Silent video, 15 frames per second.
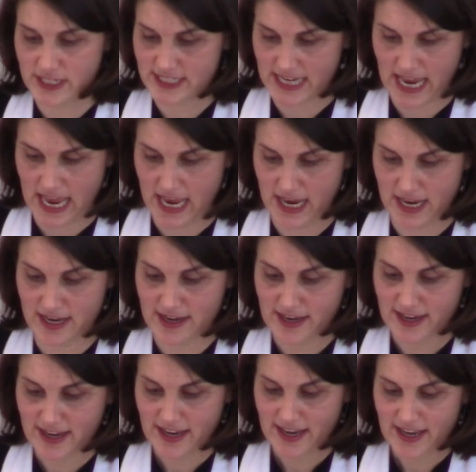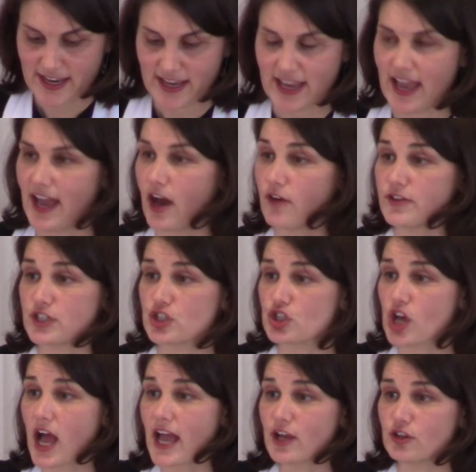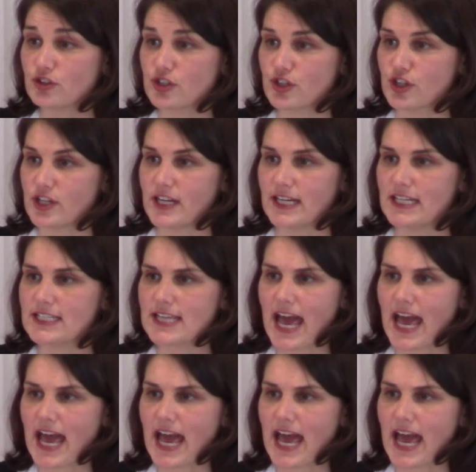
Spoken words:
day of his childhood and his